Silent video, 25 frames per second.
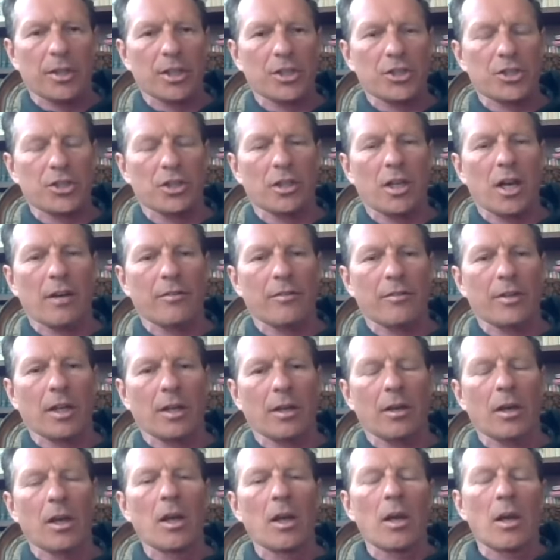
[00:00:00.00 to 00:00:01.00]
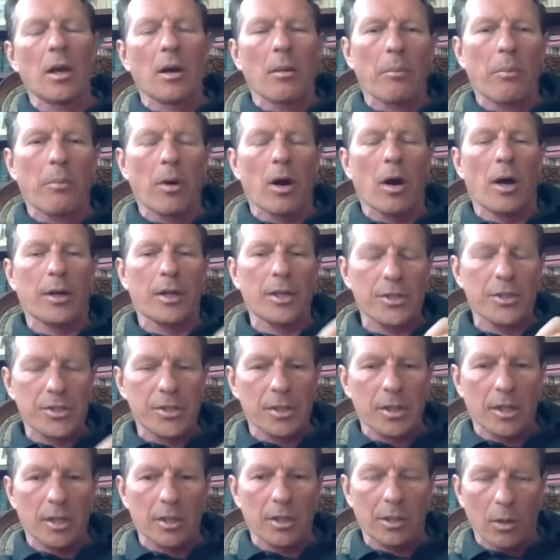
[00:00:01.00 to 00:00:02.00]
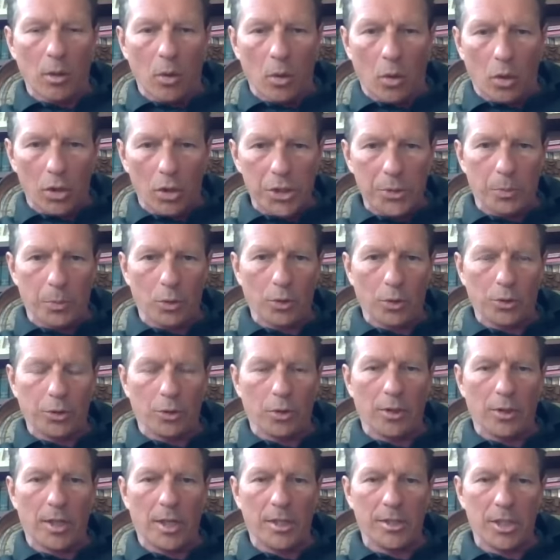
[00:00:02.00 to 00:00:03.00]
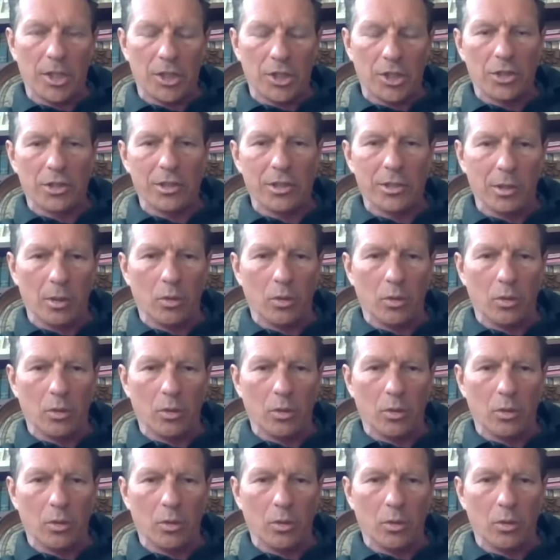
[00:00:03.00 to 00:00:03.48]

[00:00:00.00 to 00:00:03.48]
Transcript: national bodies, and local sport organizations,